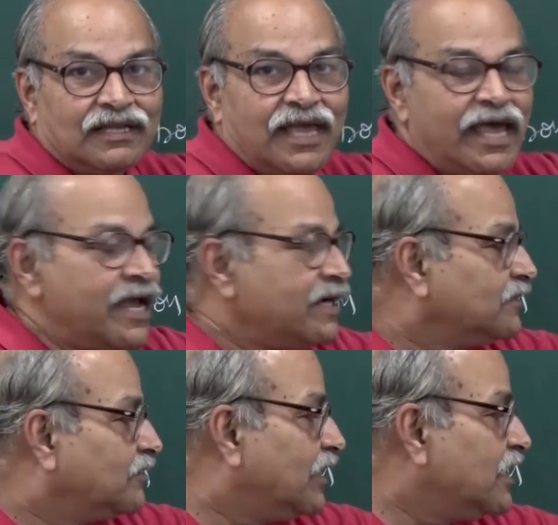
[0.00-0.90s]

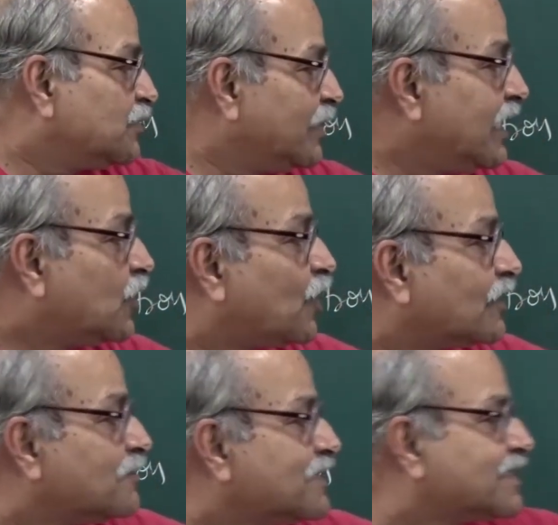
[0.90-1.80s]
and these many
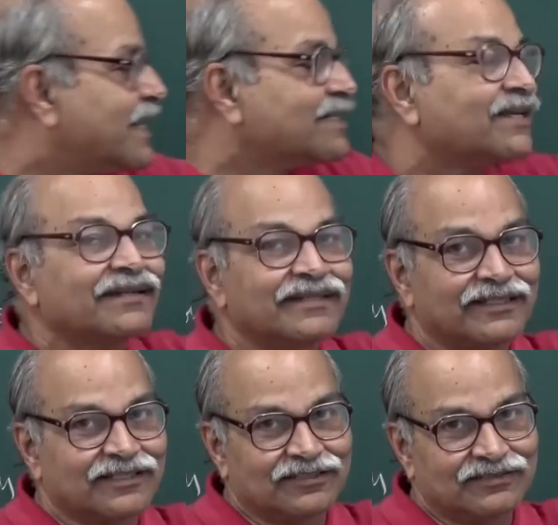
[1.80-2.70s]
quantum states are
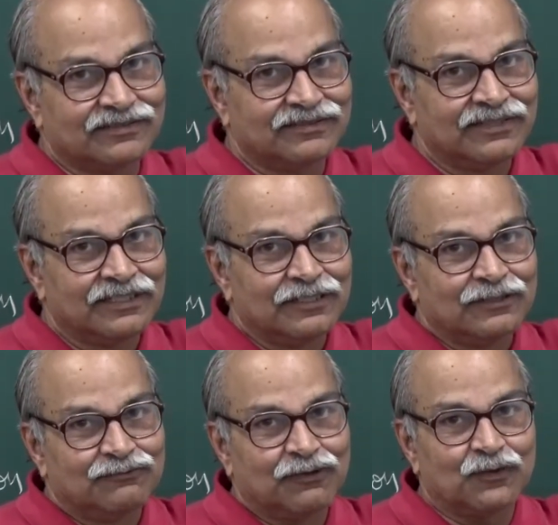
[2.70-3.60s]
there.
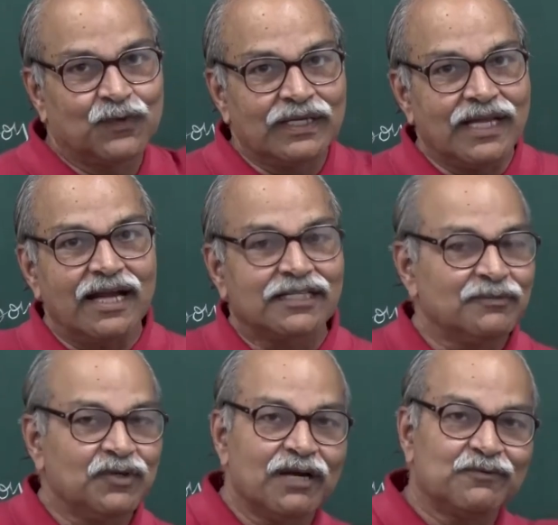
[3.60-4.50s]
For one
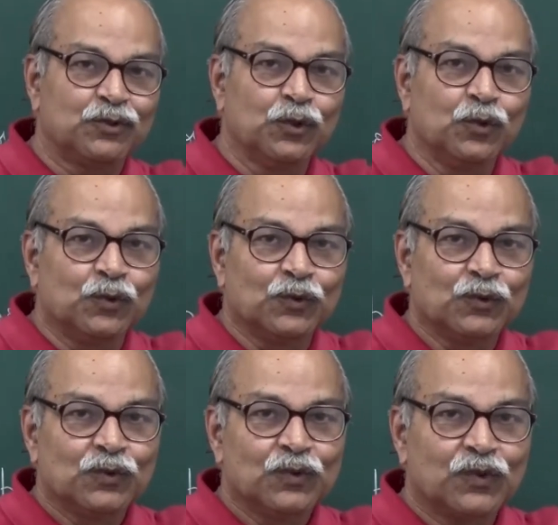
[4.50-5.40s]
atom you have 2
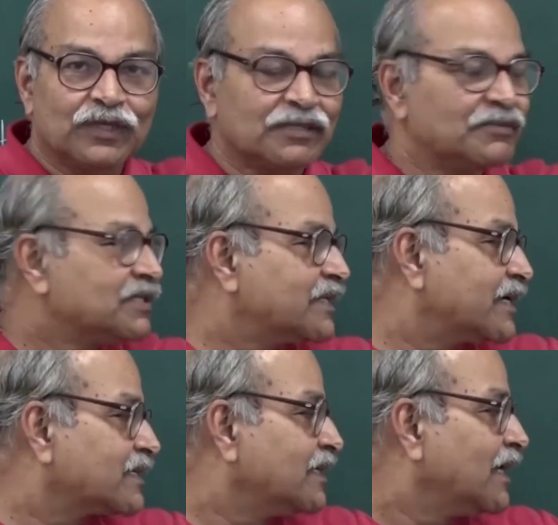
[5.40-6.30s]
quantum
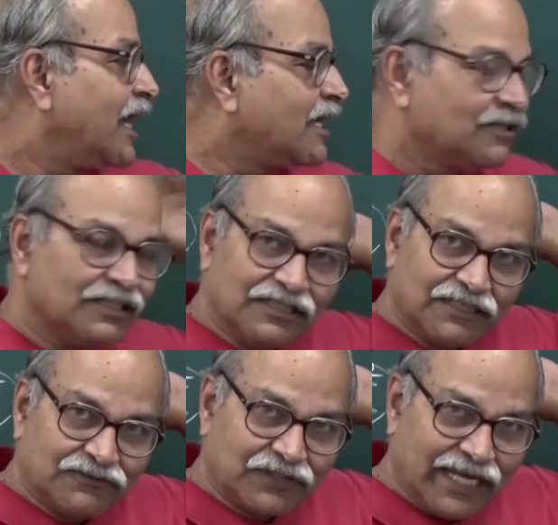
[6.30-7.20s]
states, and
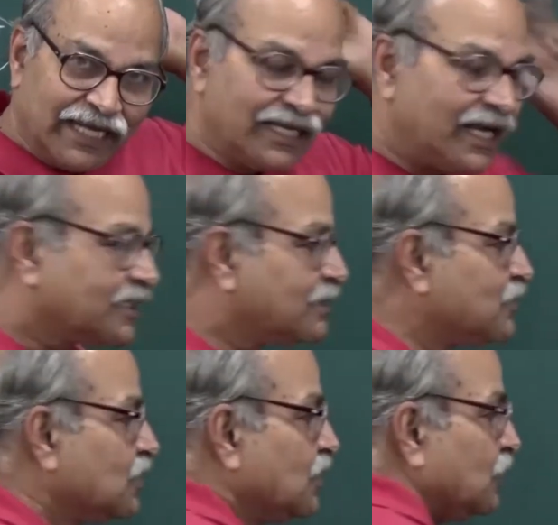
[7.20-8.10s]
for n
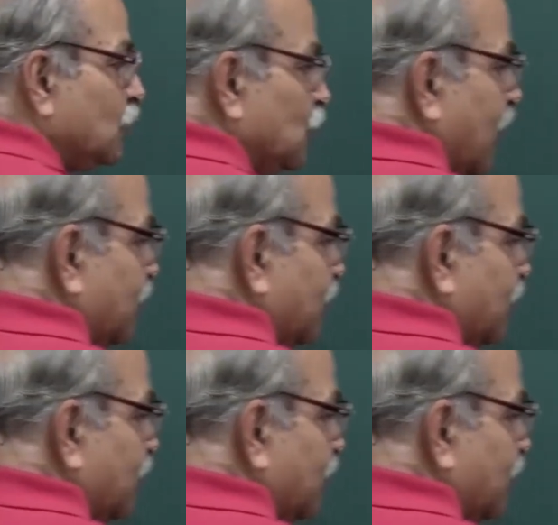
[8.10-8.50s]
atoms you